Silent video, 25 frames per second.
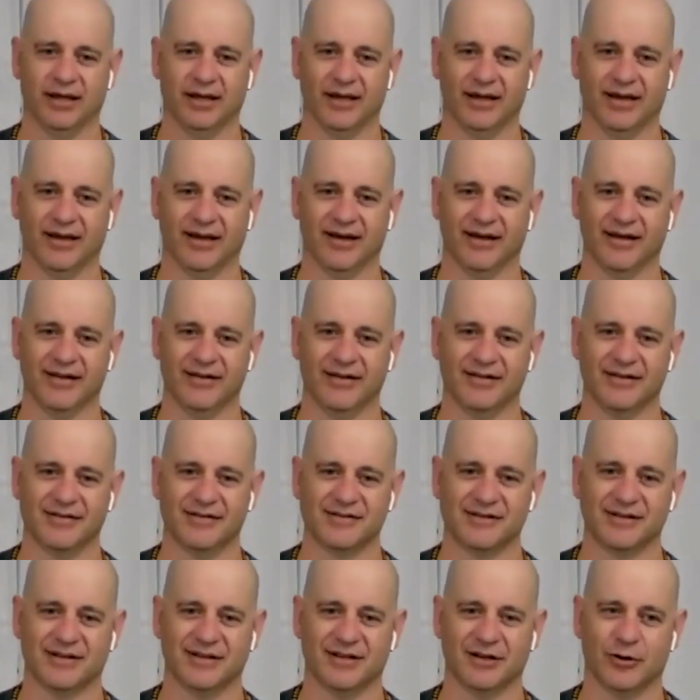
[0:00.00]

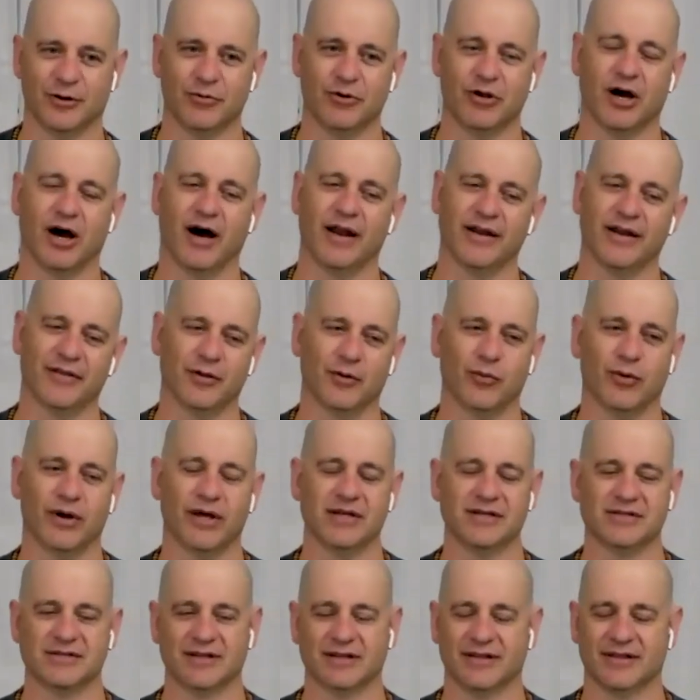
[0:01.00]
and you know not in the
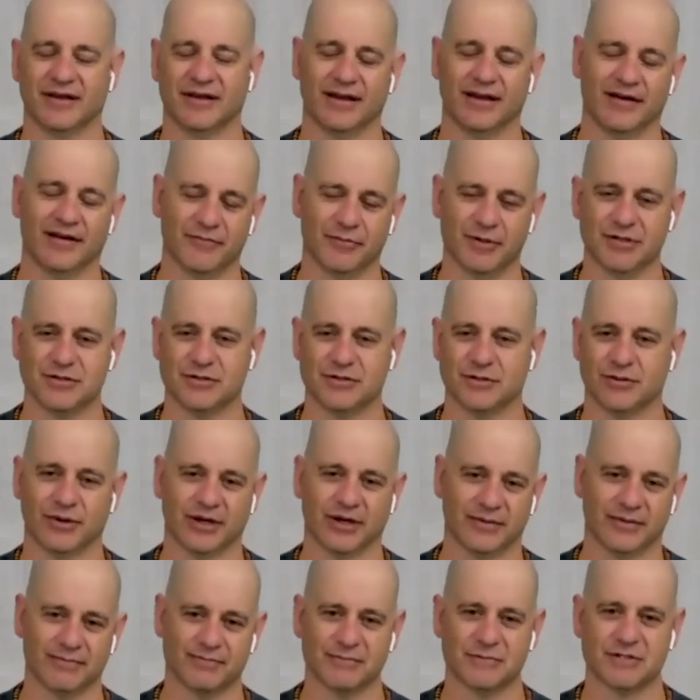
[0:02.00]
ways that they have been
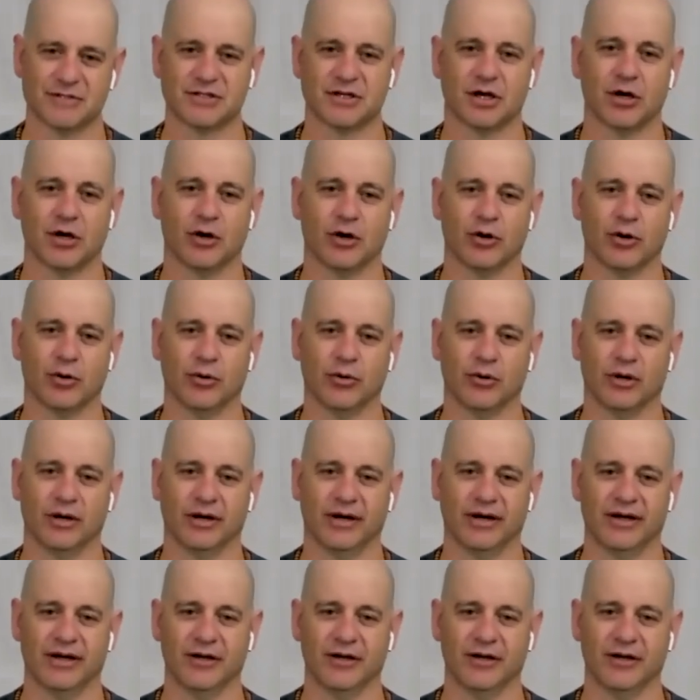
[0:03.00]
doing so uh,